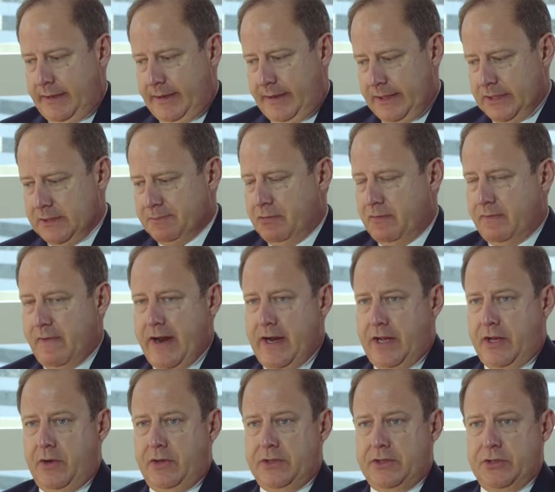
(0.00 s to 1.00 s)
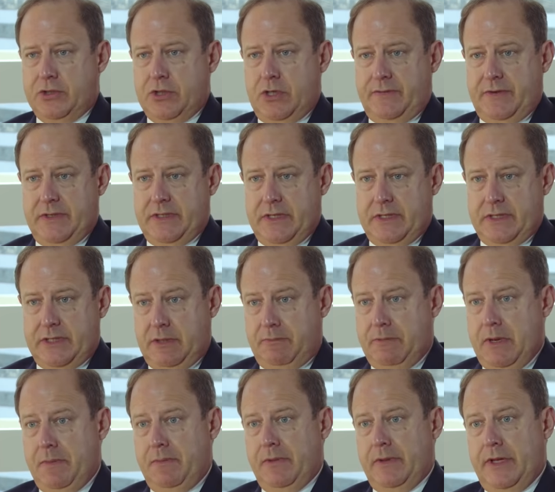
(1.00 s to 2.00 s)
is providing goods or services
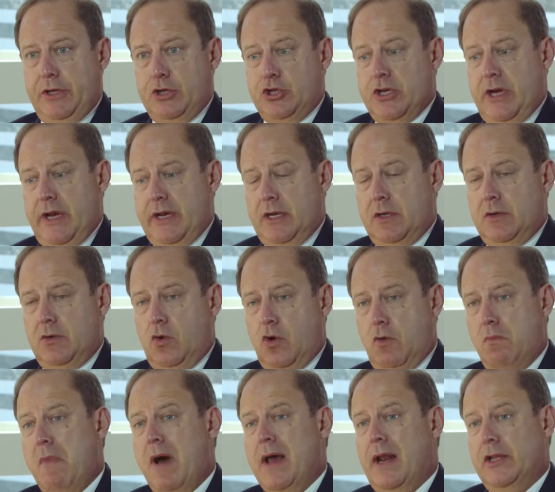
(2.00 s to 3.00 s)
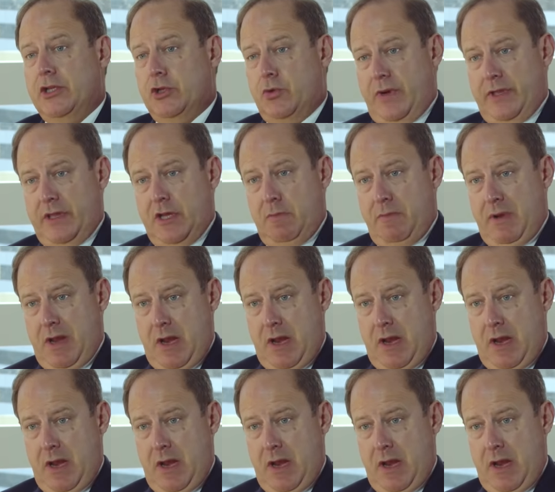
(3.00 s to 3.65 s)
to people in China or monitoring their